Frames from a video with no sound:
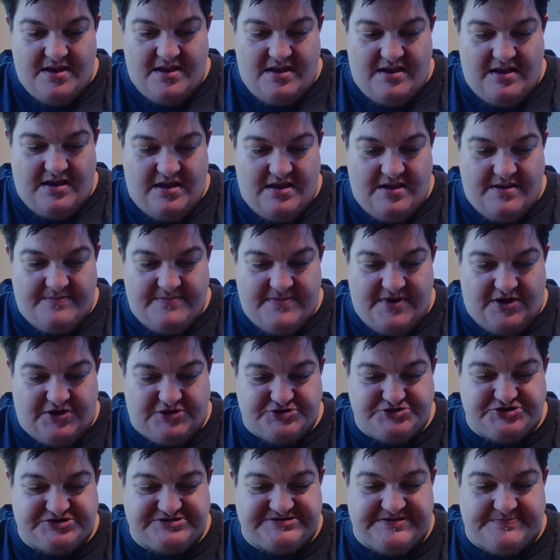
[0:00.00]

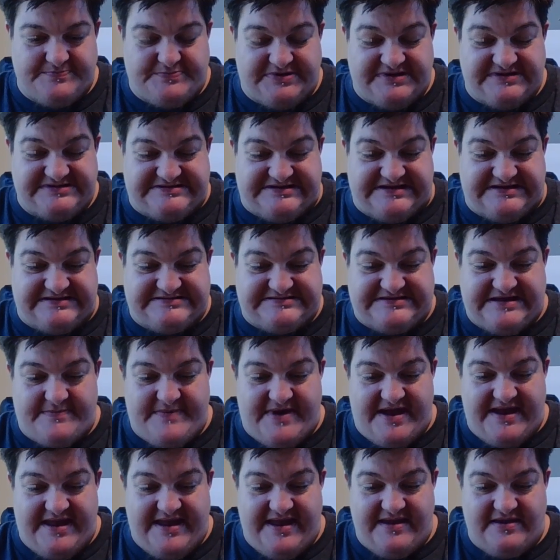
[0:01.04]
Ultra Simplistic
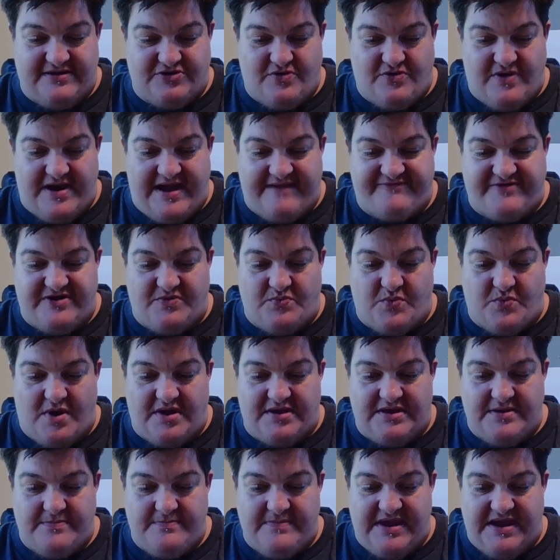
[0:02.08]
Semi-Handcrafted
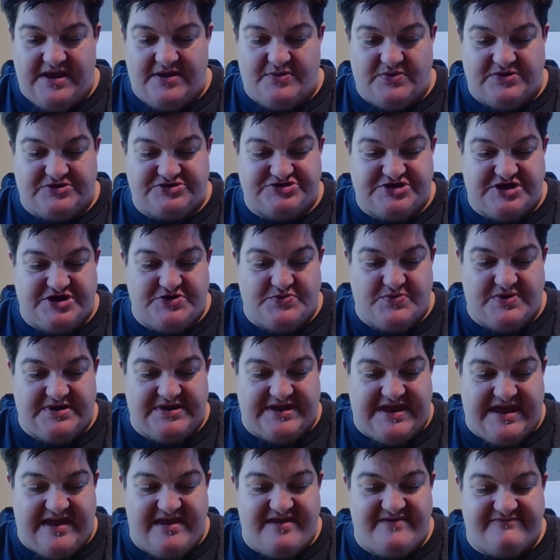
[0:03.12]
Wallet made with genuine
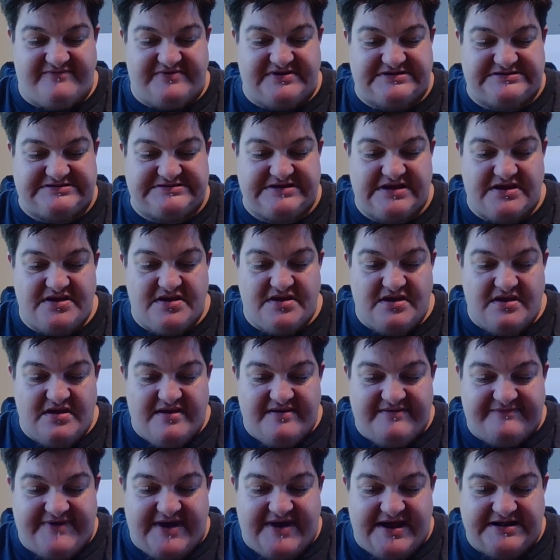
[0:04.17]
canvas,
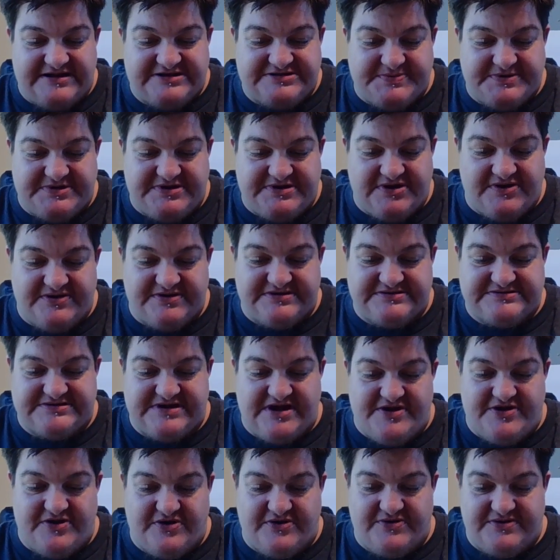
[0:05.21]
finest materials
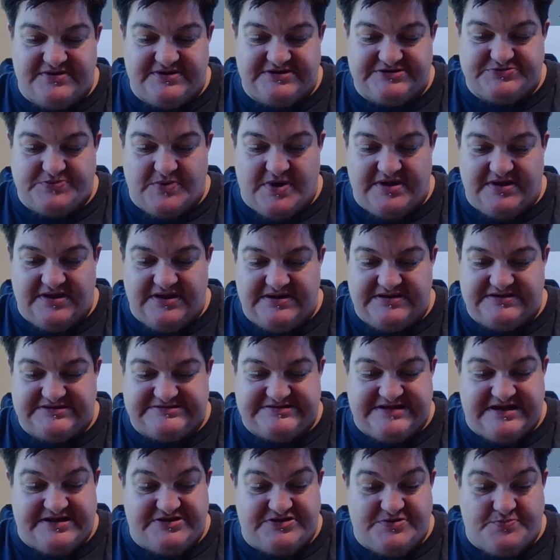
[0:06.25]
on earth. This wallet is
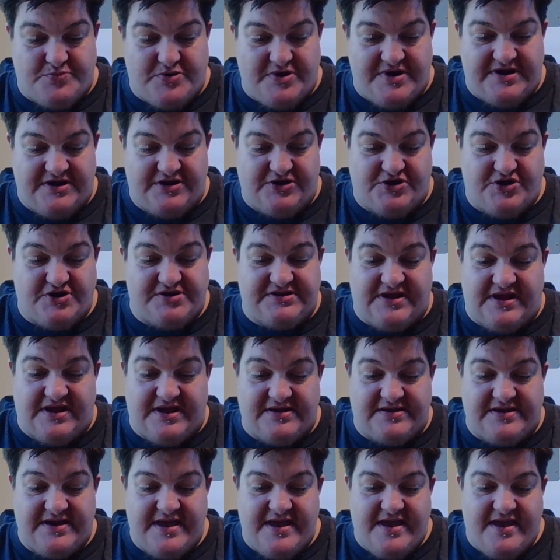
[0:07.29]
said to bring good
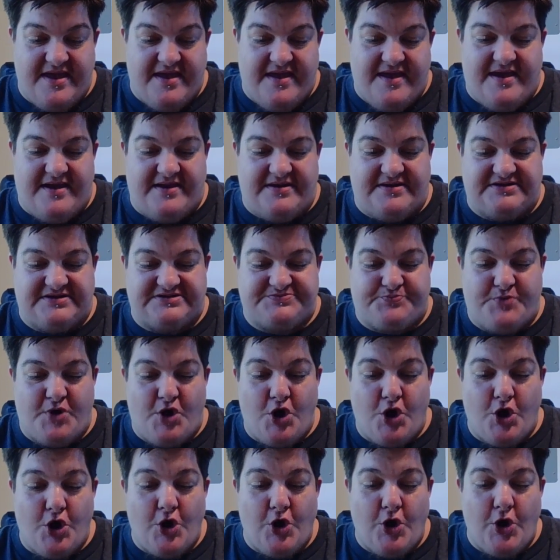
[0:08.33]
luck and is
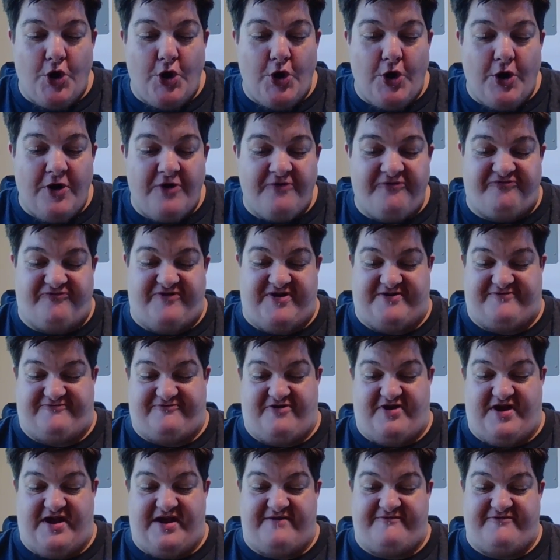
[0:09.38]
perfect
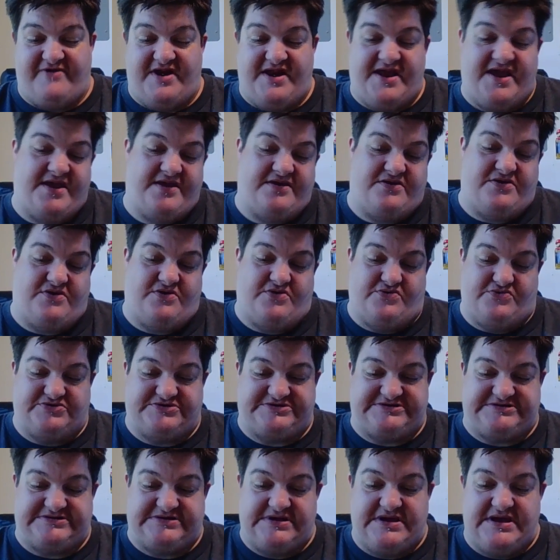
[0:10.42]
for everyday
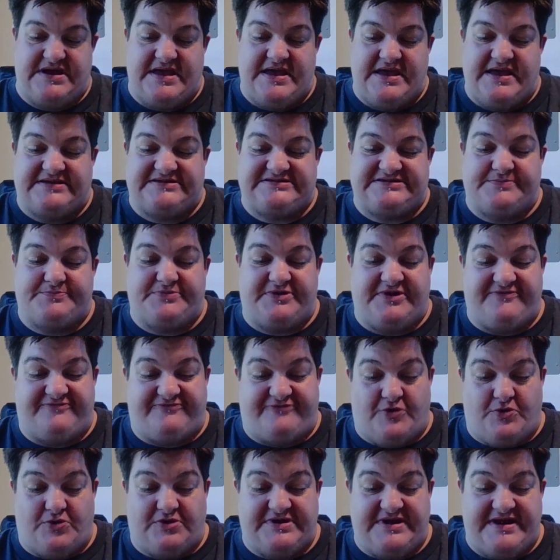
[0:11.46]
use. Simply
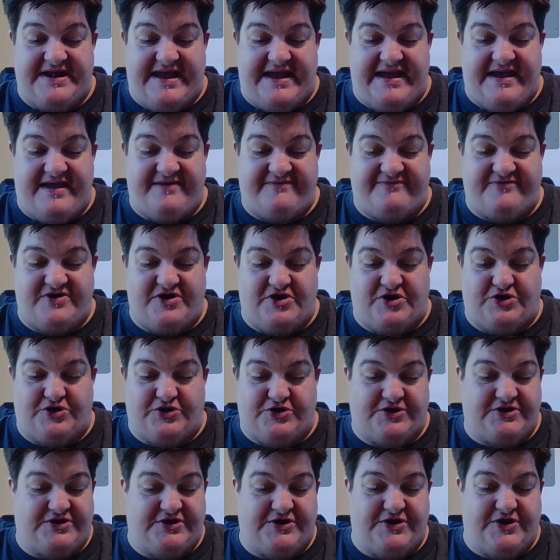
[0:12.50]
fold in half and you're
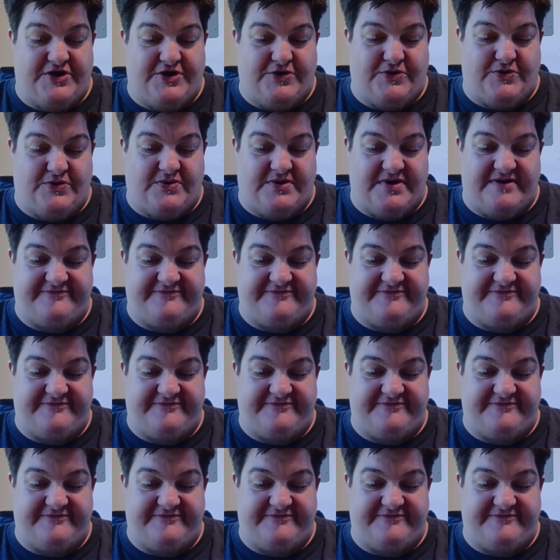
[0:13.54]
good to go.